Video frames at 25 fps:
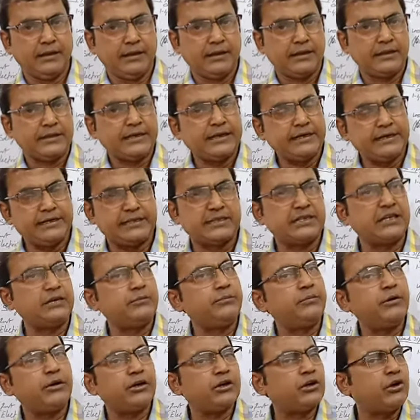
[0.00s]
credit side.
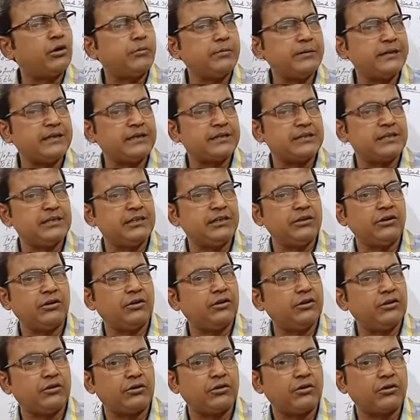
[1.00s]
But obviously
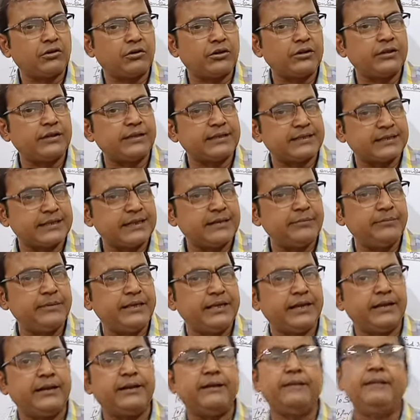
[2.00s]
not on the same
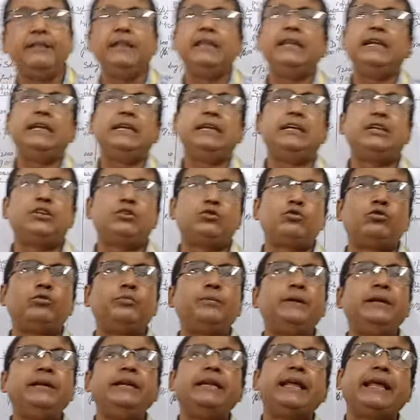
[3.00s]
year. It could
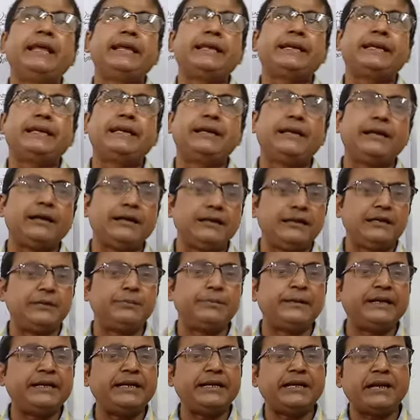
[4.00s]
be like
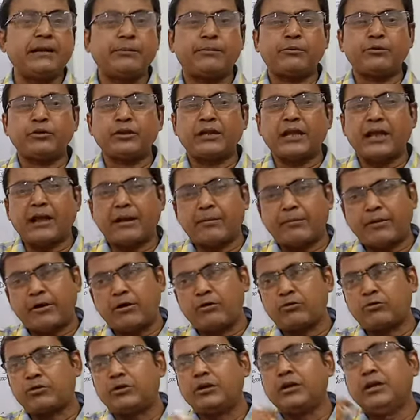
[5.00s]
depending upon the
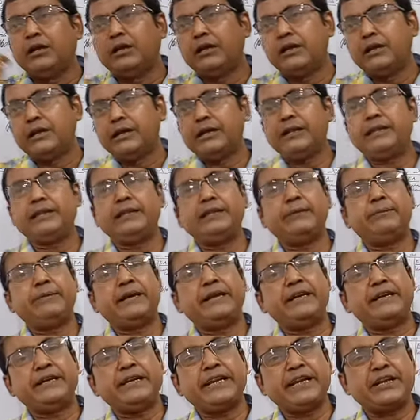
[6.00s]
amount in the
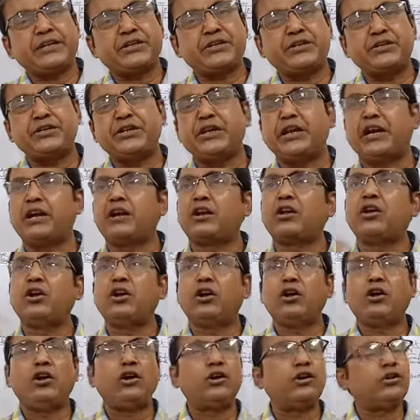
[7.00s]
very next
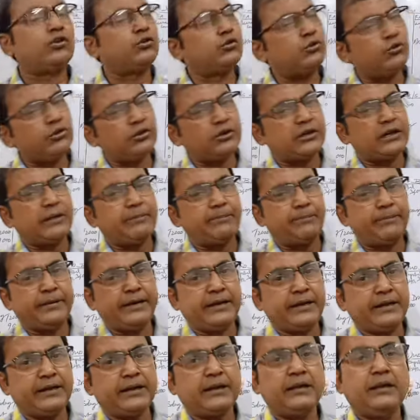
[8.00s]
year, or could have
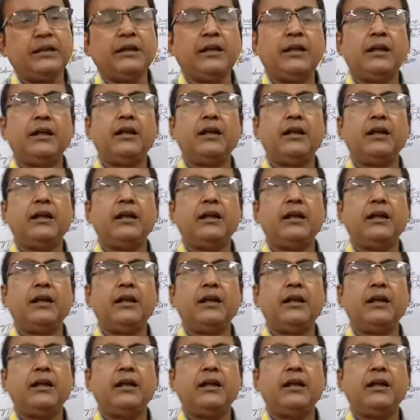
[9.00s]
been